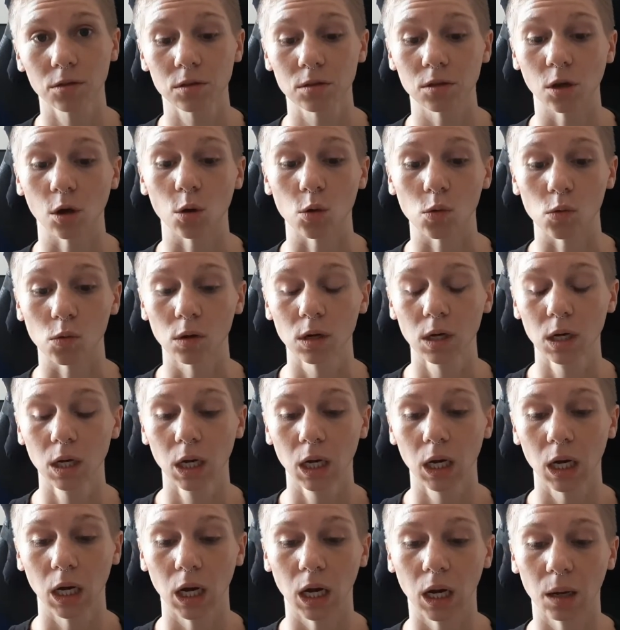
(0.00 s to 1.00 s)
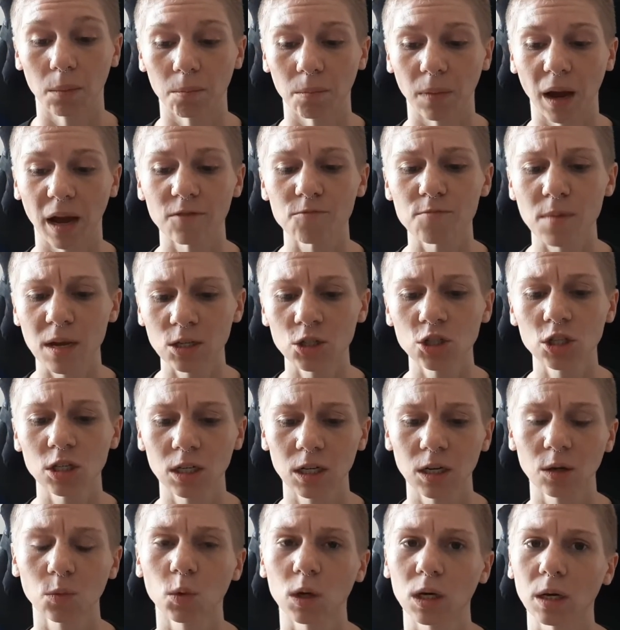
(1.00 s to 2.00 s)
So I've
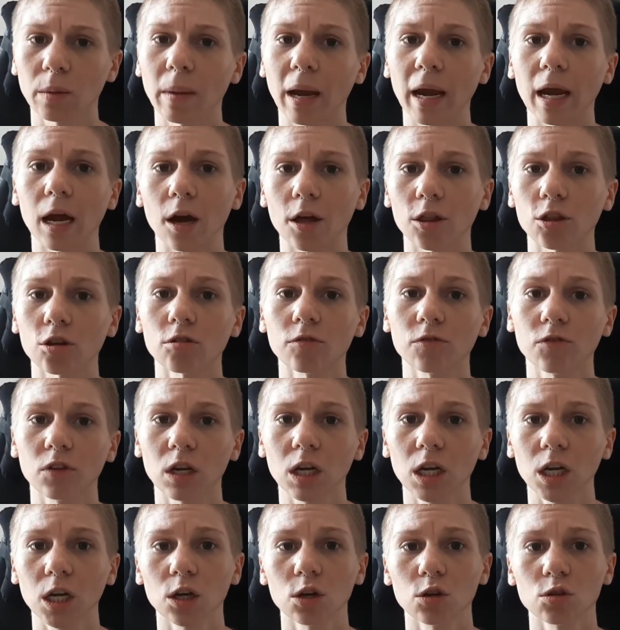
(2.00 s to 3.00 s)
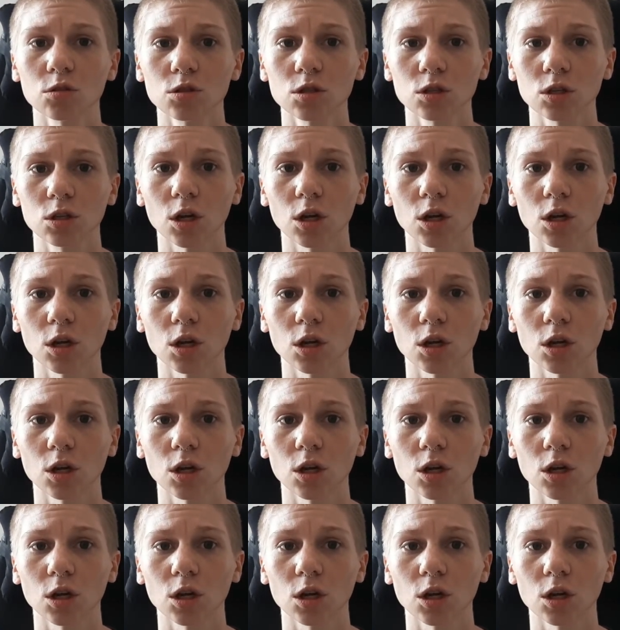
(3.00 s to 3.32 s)
mentioned in one of my other videos,